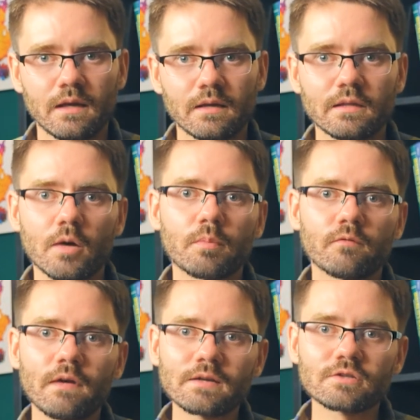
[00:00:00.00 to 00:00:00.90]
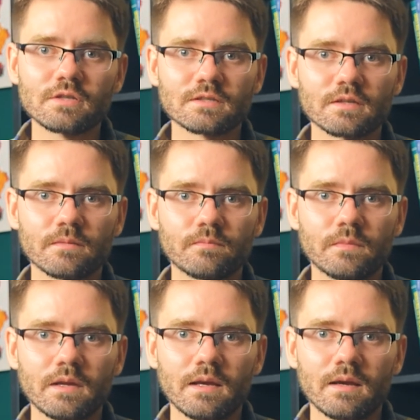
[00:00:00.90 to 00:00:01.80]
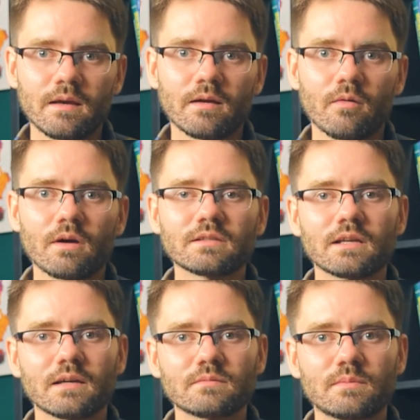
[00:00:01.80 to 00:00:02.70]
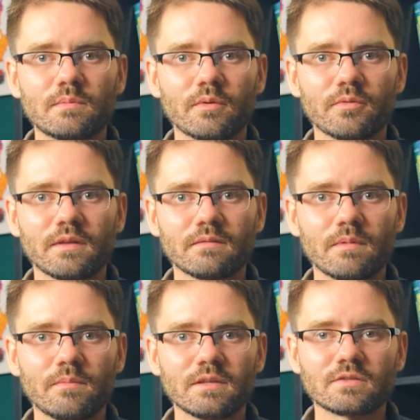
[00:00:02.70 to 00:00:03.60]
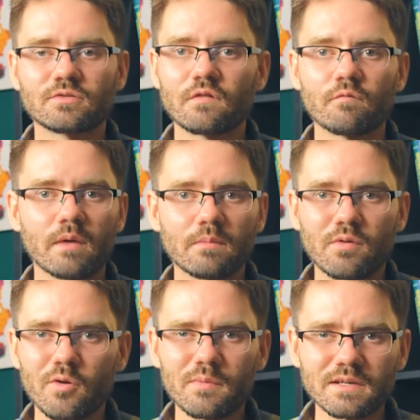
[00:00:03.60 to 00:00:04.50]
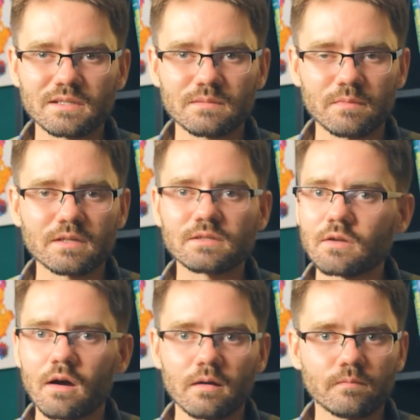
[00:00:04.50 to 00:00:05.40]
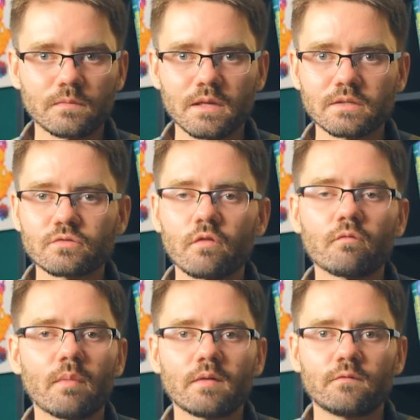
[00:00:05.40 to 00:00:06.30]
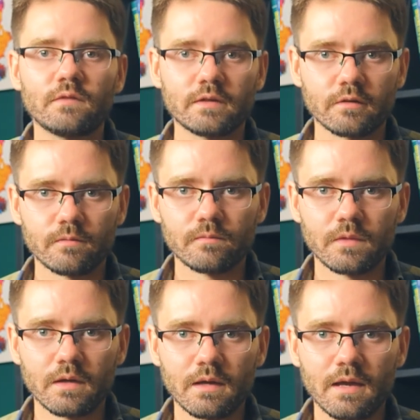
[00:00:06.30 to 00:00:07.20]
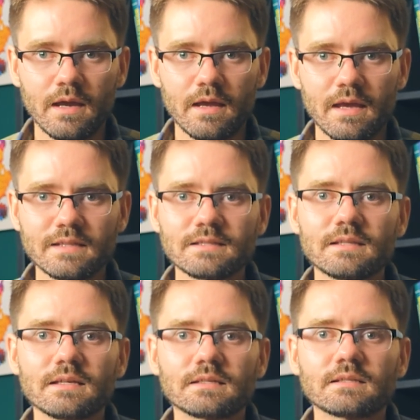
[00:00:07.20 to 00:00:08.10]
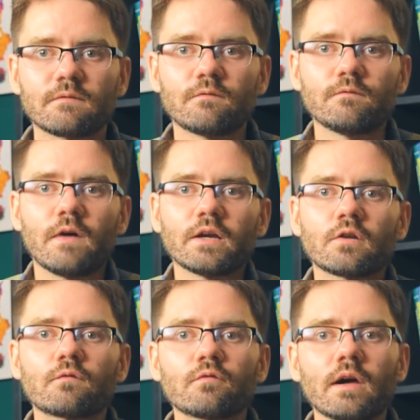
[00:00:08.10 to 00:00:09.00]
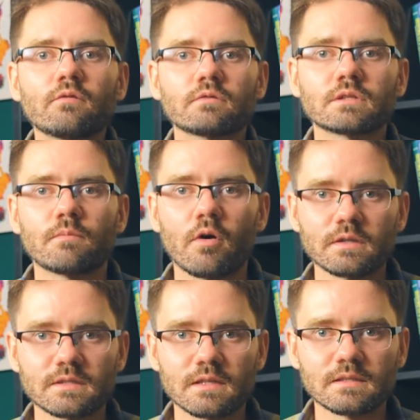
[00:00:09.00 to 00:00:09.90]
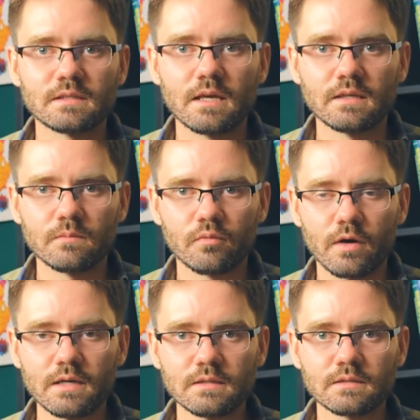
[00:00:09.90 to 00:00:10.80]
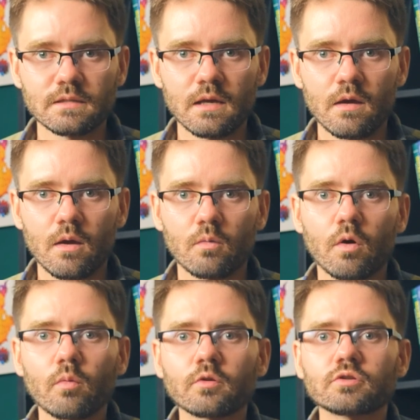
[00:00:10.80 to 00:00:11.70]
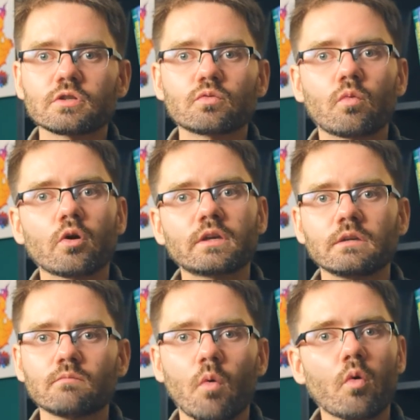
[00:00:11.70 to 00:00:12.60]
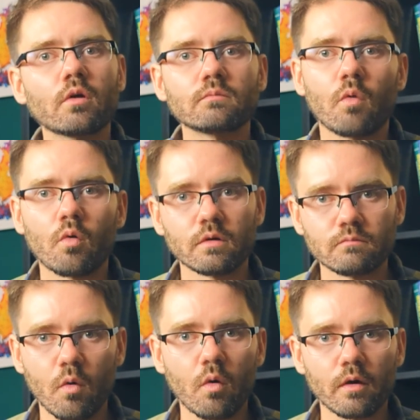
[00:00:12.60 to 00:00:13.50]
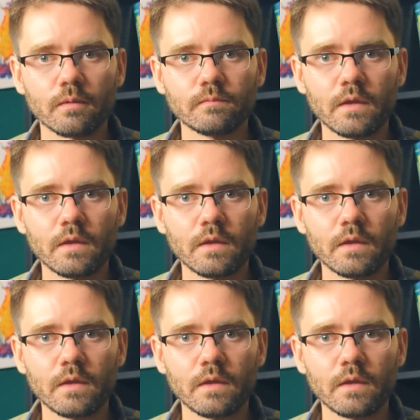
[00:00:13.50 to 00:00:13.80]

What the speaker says: Now, perfectionism, a lot of times people think maybe it's driven by purpose, but it's not. It's driven by fear. It's this fight or flight response that's taking place where we're just working more and more and more.